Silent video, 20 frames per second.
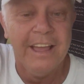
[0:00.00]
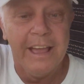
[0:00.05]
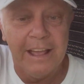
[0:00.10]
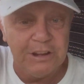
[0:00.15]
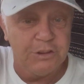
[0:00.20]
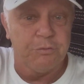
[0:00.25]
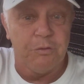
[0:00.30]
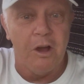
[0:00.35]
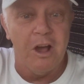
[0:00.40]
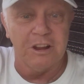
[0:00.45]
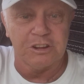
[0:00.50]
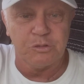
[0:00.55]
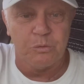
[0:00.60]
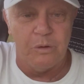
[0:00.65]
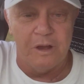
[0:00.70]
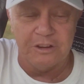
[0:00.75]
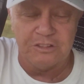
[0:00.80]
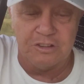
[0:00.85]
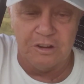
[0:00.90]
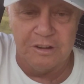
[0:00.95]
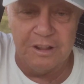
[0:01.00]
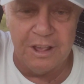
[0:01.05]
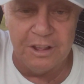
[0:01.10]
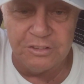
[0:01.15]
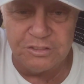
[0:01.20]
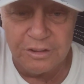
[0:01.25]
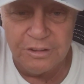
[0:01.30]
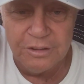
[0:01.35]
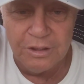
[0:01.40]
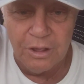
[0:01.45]
His first question
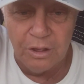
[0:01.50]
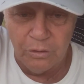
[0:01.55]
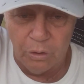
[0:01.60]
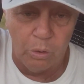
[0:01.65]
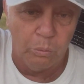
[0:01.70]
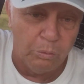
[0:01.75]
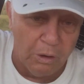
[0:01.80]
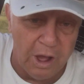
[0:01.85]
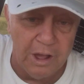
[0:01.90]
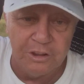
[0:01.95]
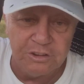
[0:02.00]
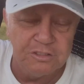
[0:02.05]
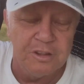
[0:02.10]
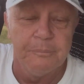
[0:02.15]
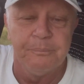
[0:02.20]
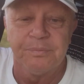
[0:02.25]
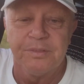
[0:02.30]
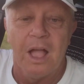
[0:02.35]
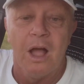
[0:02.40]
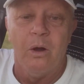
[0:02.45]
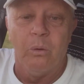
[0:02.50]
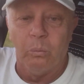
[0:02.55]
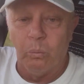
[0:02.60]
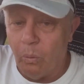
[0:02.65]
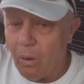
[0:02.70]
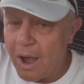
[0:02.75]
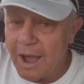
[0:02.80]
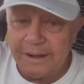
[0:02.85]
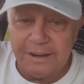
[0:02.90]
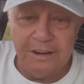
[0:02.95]
is, or was,
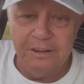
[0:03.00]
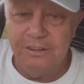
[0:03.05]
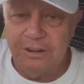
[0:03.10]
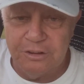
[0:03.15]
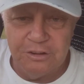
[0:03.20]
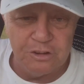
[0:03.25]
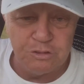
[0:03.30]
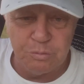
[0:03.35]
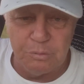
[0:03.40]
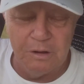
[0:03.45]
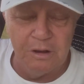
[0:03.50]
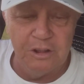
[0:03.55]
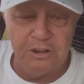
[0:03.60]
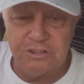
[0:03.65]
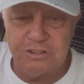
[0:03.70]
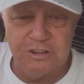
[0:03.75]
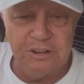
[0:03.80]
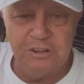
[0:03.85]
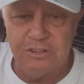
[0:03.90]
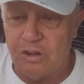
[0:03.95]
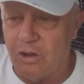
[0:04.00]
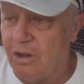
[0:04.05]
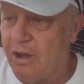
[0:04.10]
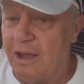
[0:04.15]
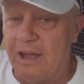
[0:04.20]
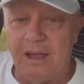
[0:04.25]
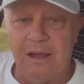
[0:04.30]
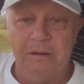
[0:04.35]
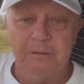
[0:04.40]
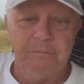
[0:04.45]
why didn't you just release the
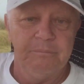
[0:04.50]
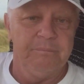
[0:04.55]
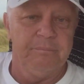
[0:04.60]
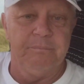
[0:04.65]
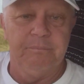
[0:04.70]
entire